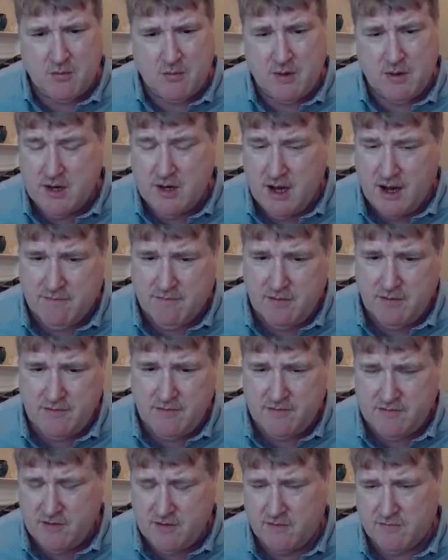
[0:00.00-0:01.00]
to recover
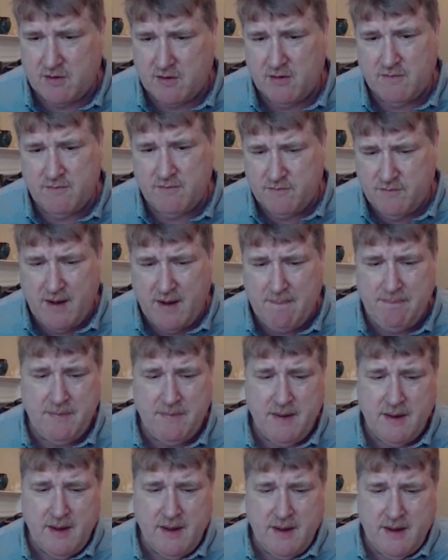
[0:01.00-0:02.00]
the silver
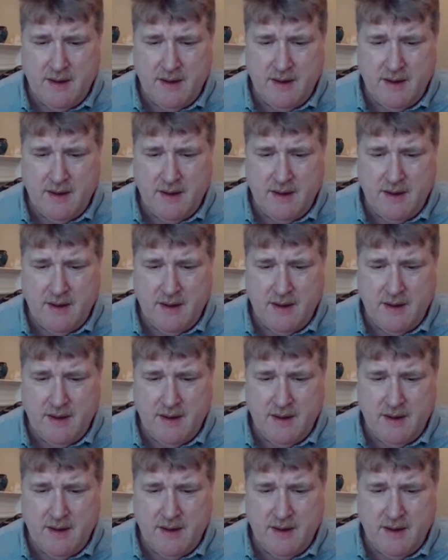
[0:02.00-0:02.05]
from